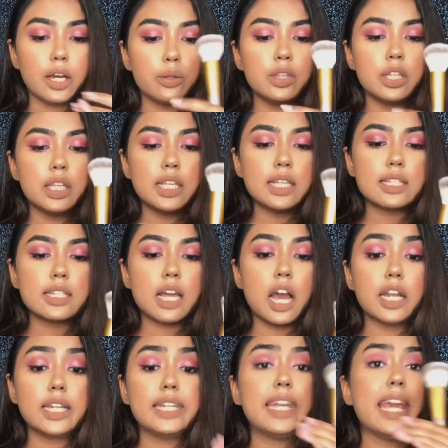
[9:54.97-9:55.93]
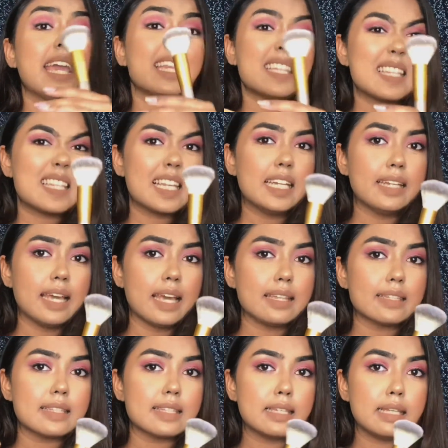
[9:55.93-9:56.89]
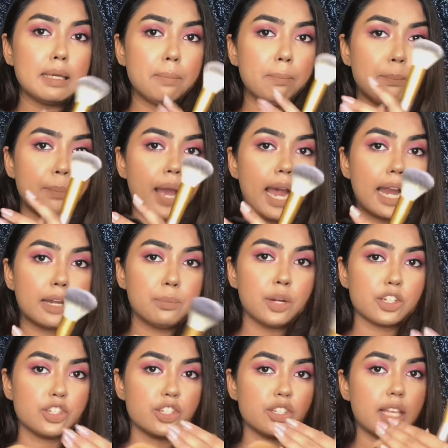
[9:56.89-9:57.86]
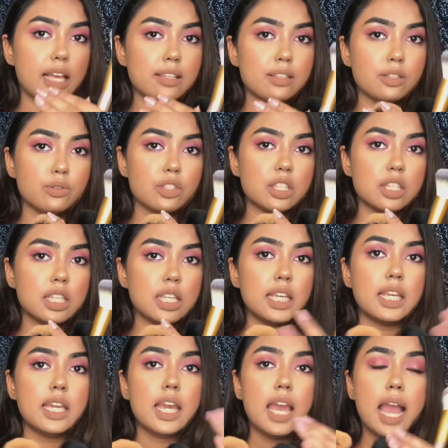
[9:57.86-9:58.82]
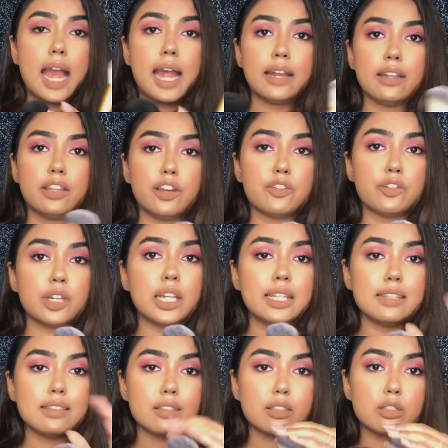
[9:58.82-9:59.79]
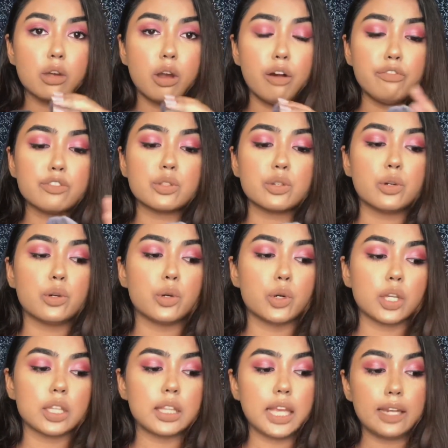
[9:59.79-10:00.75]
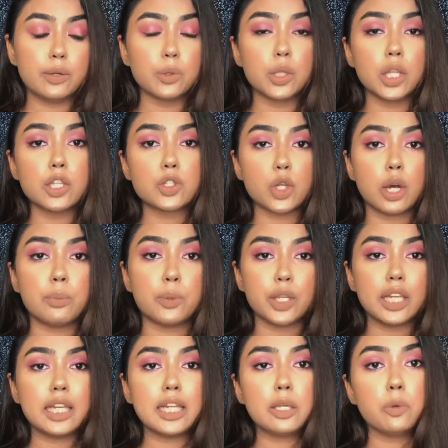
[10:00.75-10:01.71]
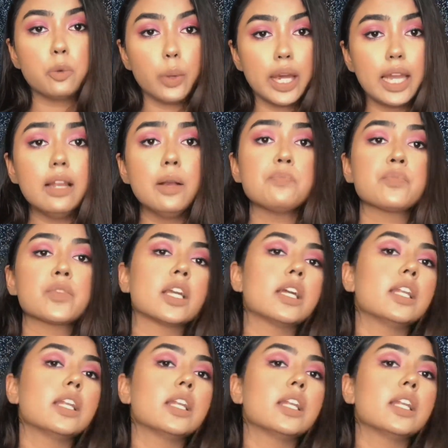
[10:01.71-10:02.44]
Now these are densely packed brushes, as you see, and they're really soft, so they do the job really well.